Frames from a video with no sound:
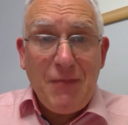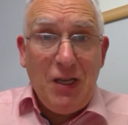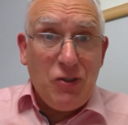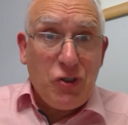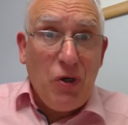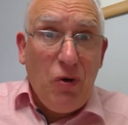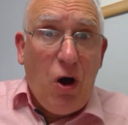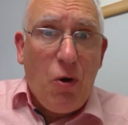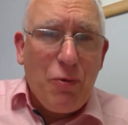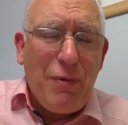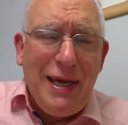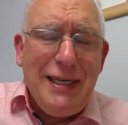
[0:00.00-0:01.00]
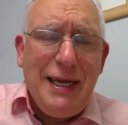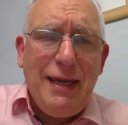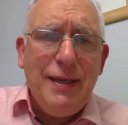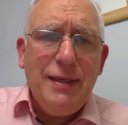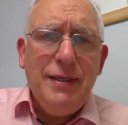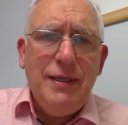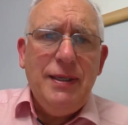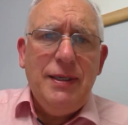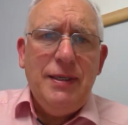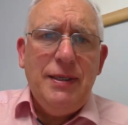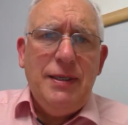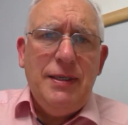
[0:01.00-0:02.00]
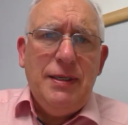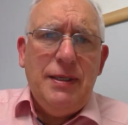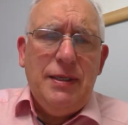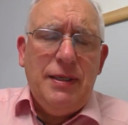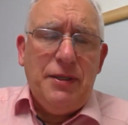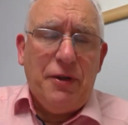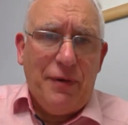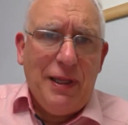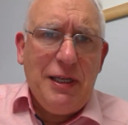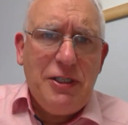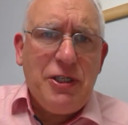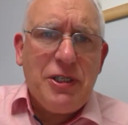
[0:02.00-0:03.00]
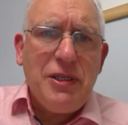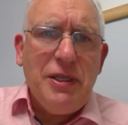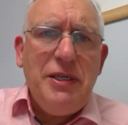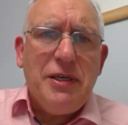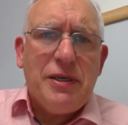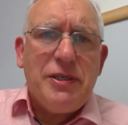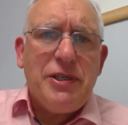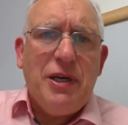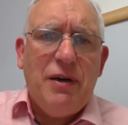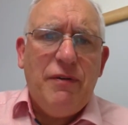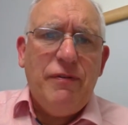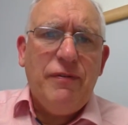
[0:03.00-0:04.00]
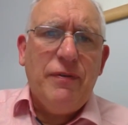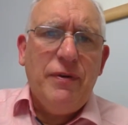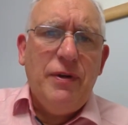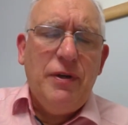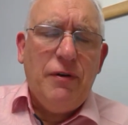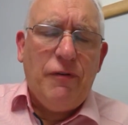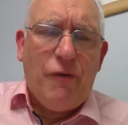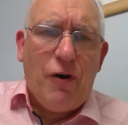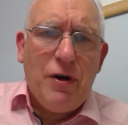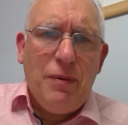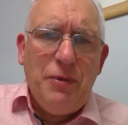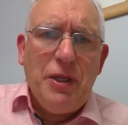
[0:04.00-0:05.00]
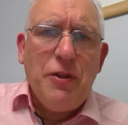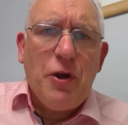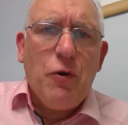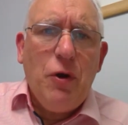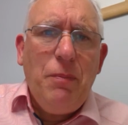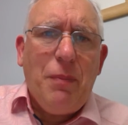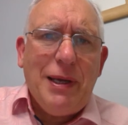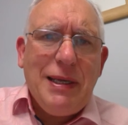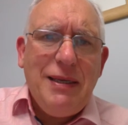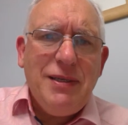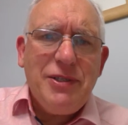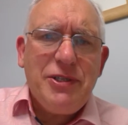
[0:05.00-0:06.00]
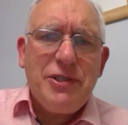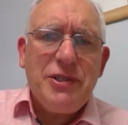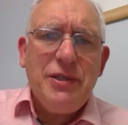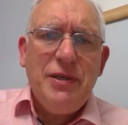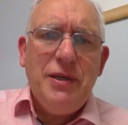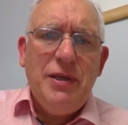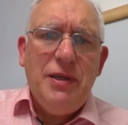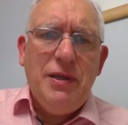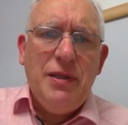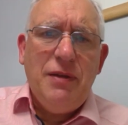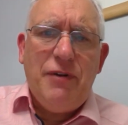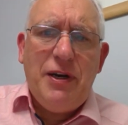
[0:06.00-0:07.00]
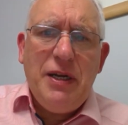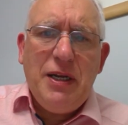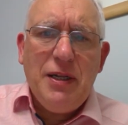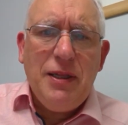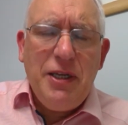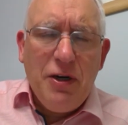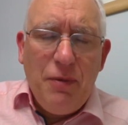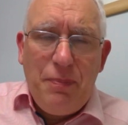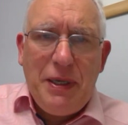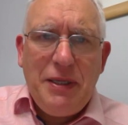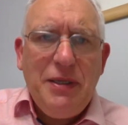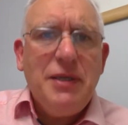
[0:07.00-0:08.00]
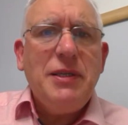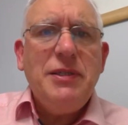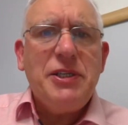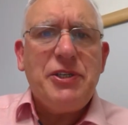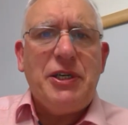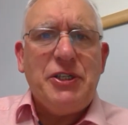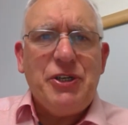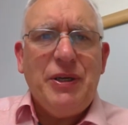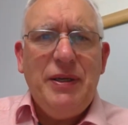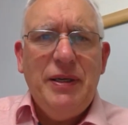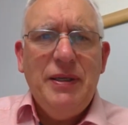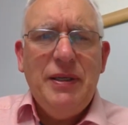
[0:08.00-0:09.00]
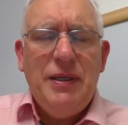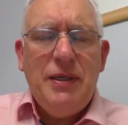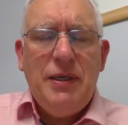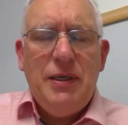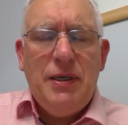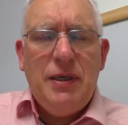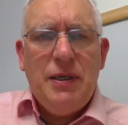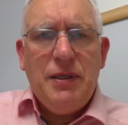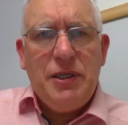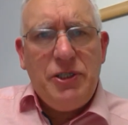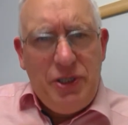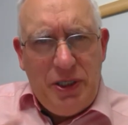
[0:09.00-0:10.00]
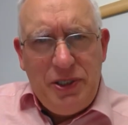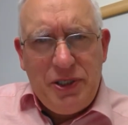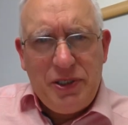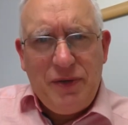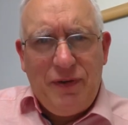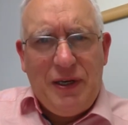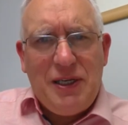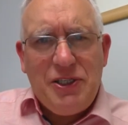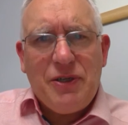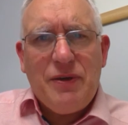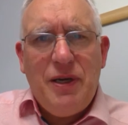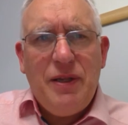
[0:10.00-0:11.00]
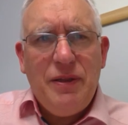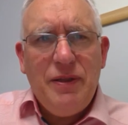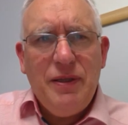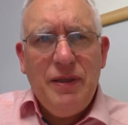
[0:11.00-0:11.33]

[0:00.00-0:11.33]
So already the religious leaders have formed in their own minds the very clear opinion and decision that Jesus of Nazareth